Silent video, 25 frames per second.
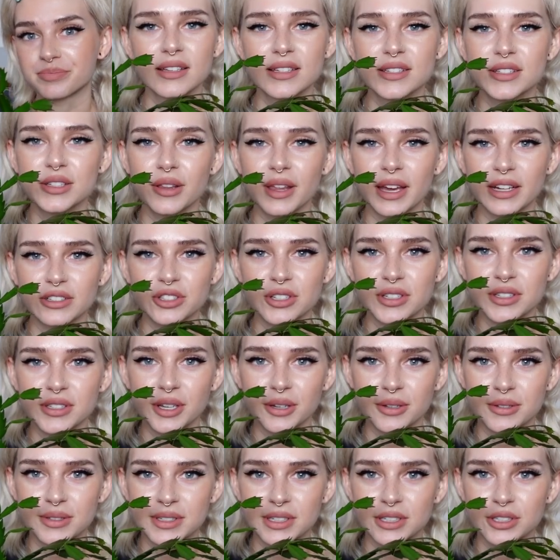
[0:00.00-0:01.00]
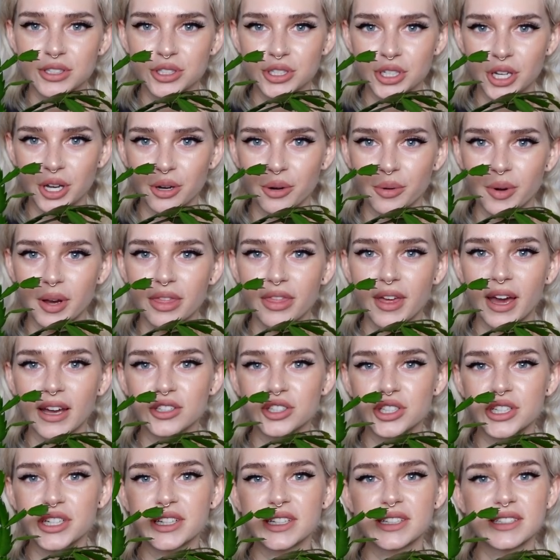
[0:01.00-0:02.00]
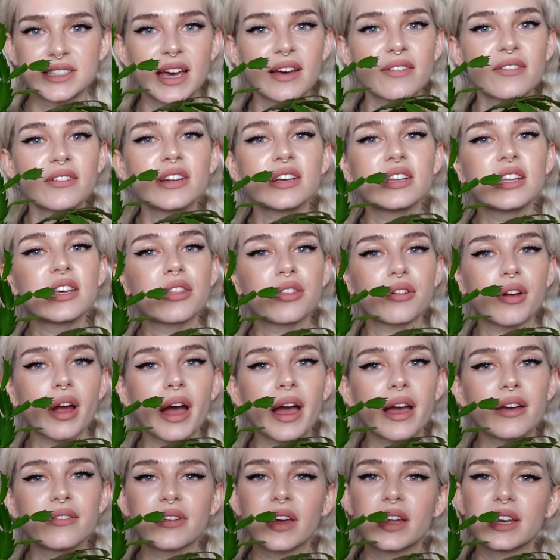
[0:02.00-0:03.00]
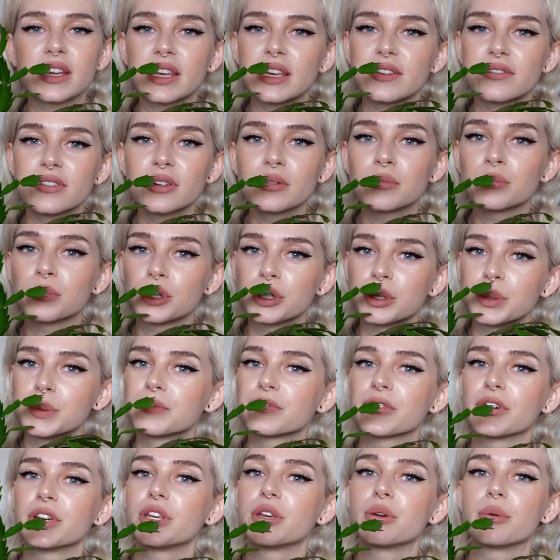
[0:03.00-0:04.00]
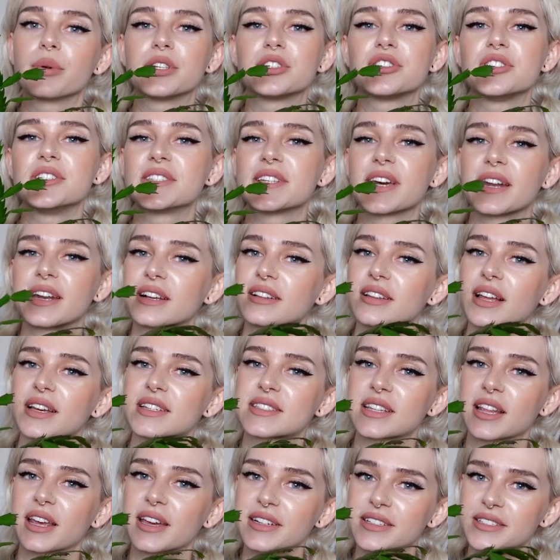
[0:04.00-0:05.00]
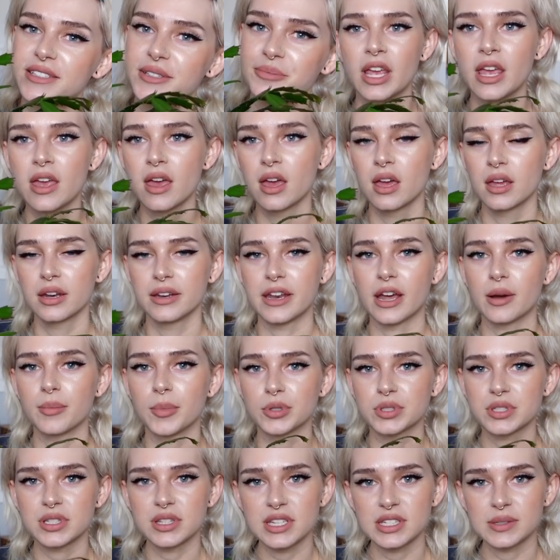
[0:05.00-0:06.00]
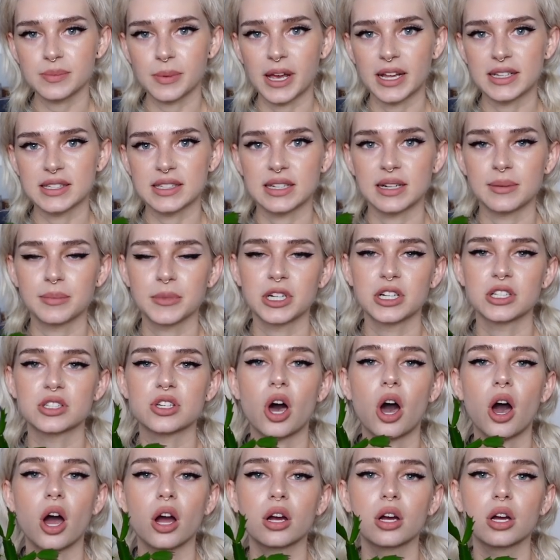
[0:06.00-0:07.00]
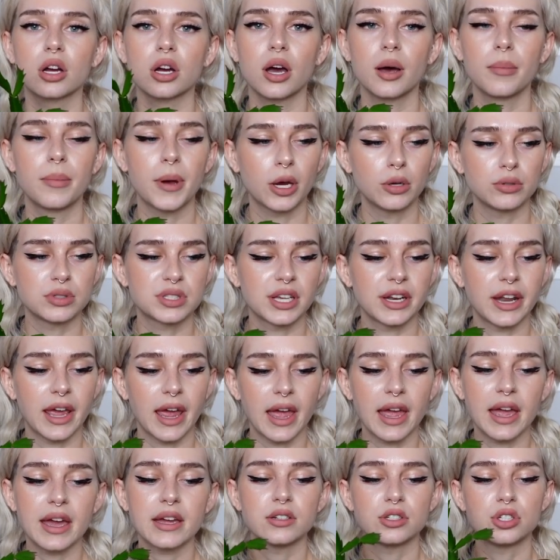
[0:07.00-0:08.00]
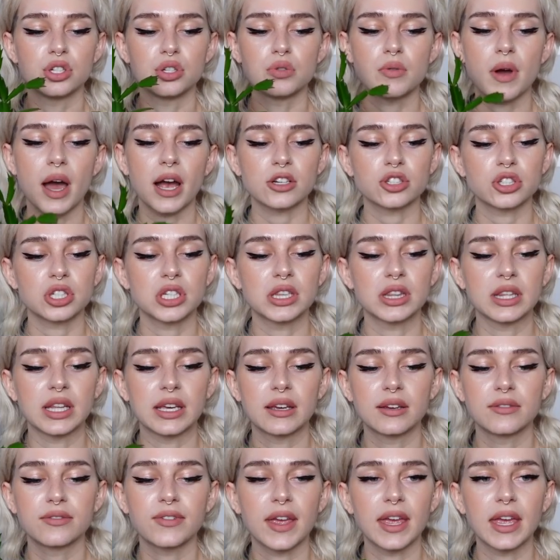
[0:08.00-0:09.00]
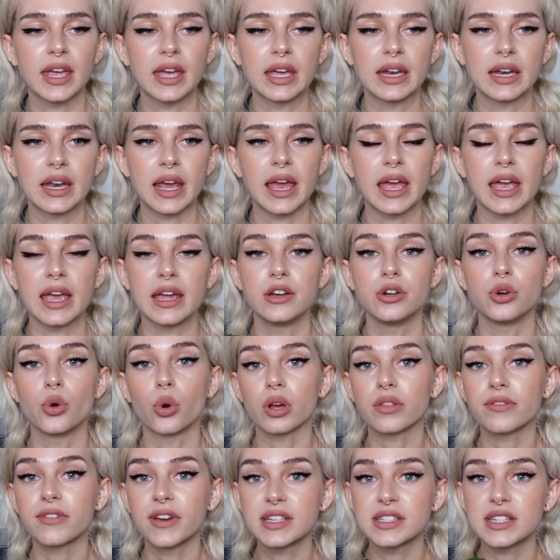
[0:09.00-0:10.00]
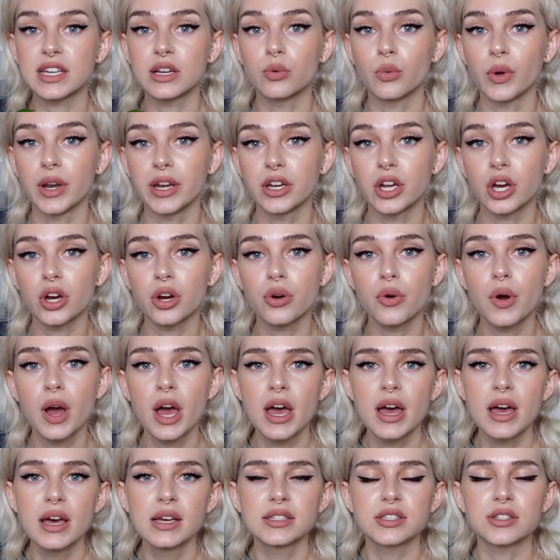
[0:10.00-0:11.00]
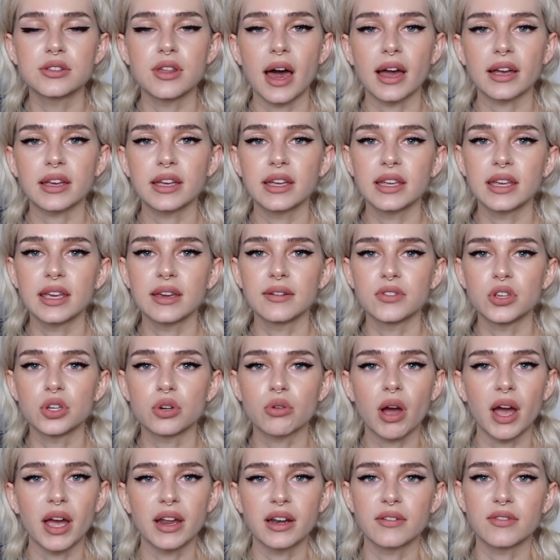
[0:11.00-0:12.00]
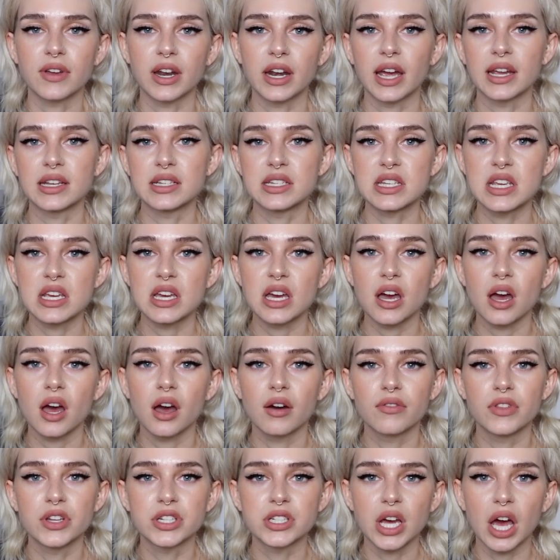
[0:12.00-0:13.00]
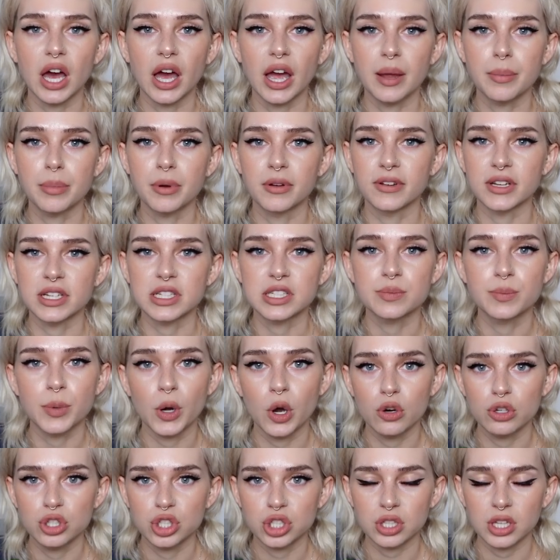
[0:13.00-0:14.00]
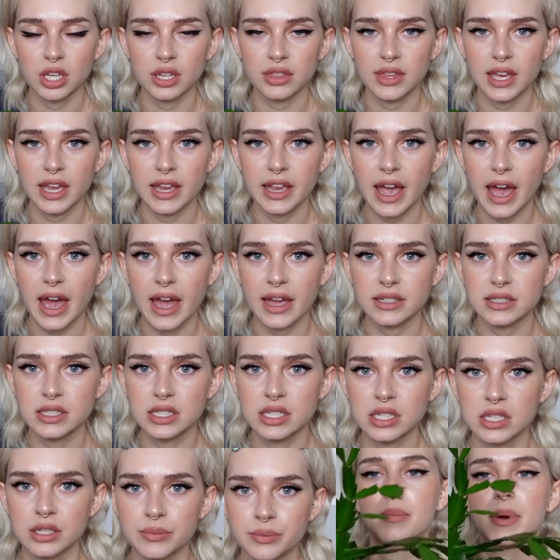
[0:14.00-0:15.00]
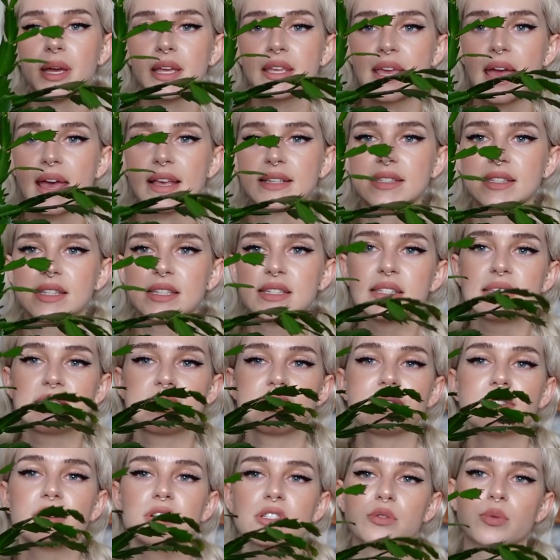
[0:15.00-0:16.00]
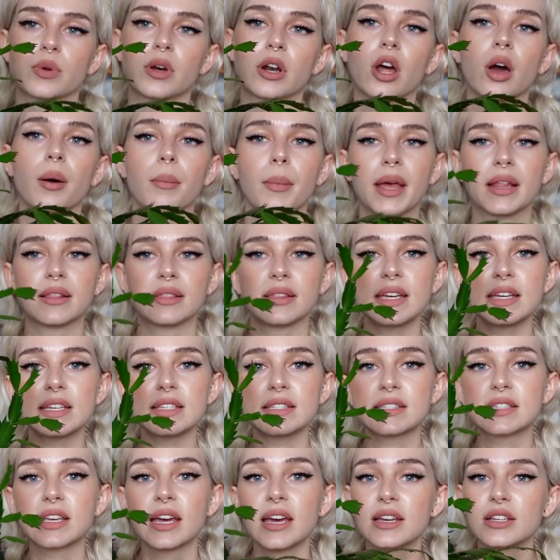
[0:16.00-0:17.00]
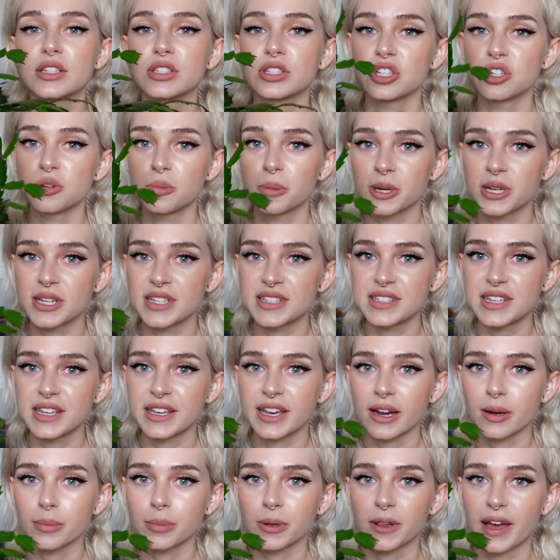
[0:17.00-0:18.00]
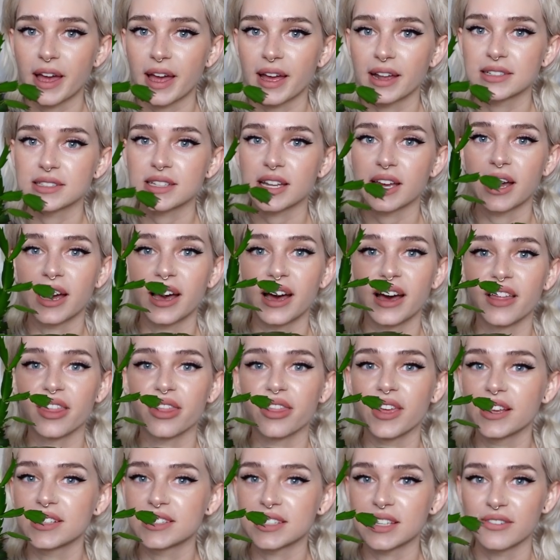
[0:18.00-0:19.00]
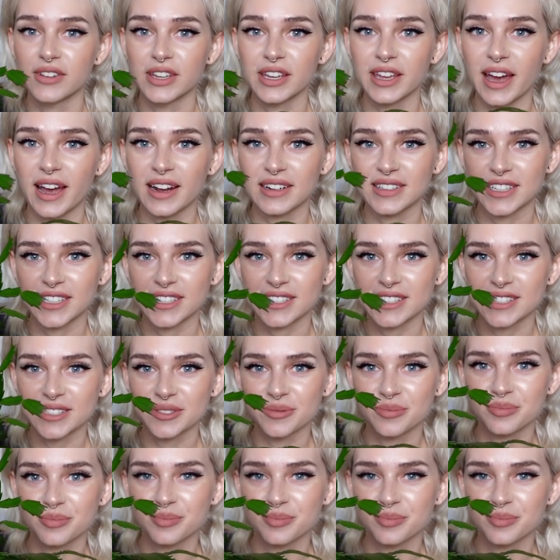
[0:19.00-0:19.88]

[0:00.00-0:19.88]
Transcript: So that just goes to show that she can definitely thrive and even bloom for you when she's getting less light. Now, most of these plants that I'm going to talk about today do actually live in a north-facing window, so that can give you kind of an idea of the type of exposure that they get. But yes, this is the first one on my list, super easy care plant, Thanksgiving cactus.